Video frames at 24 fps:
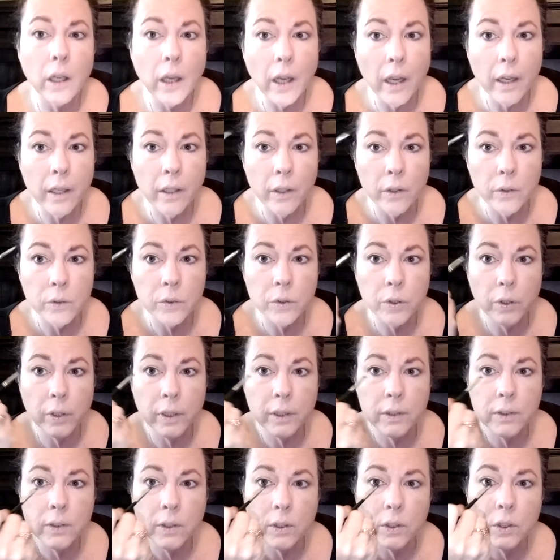I don't
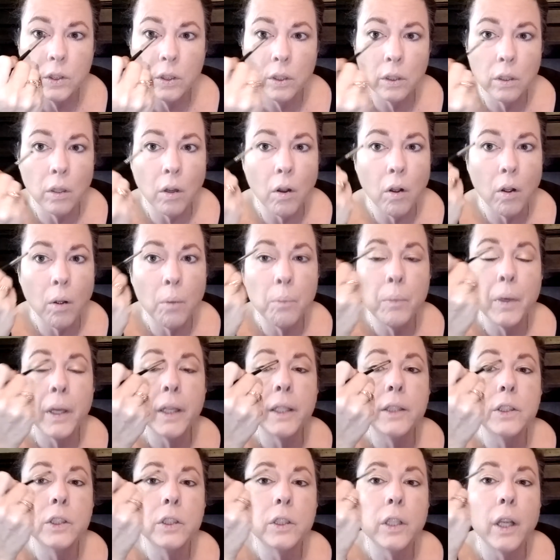transition all
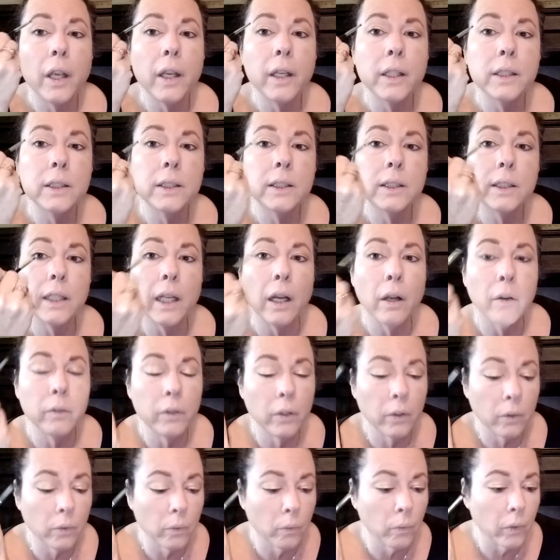my shades down
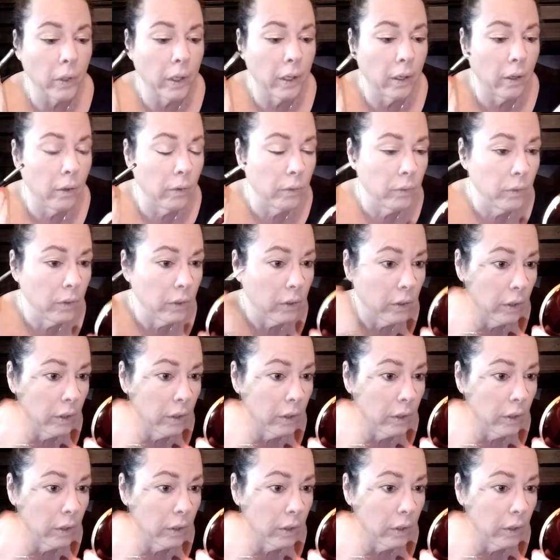and around.